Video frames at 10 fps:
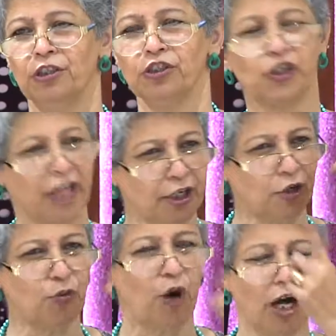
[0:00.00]
so that
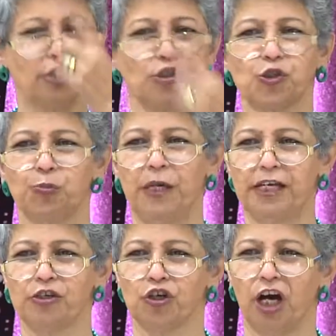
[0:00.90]
you'd want to
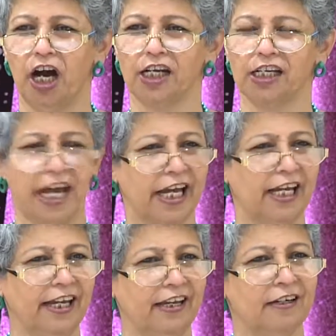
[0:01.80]
speak to God
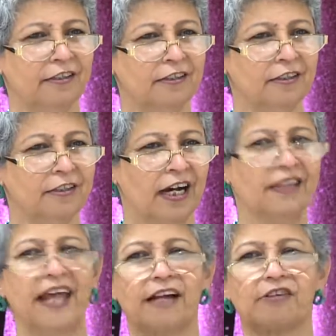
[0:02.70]
daily,
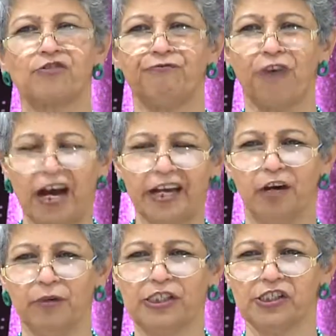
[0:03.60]
and that
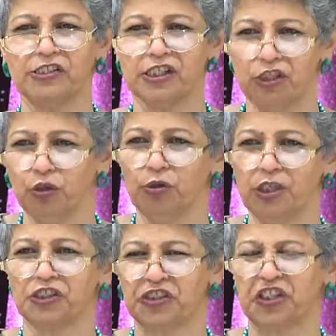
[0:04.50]
fire which is in you
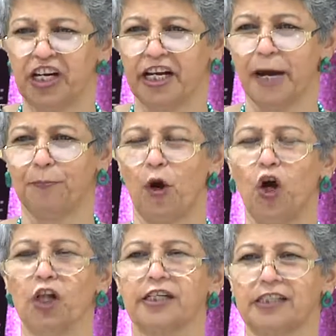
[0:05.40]
is stirred up
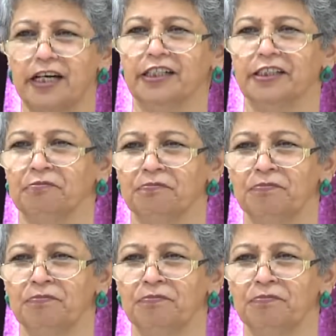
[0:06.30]
all the time.